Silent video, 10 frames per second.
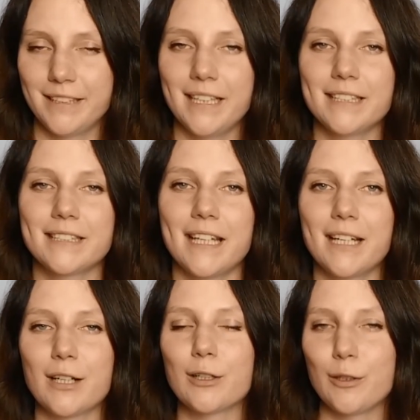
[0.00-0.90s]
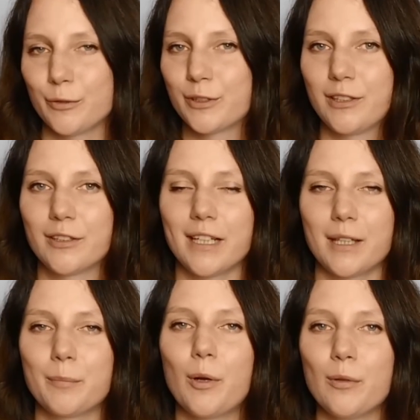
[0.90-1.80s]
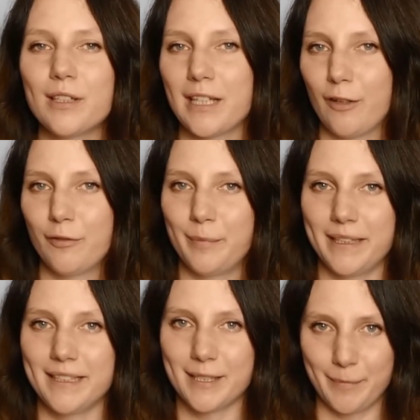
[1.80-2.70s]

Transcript: Let's take a closer look at the Polish alphabet and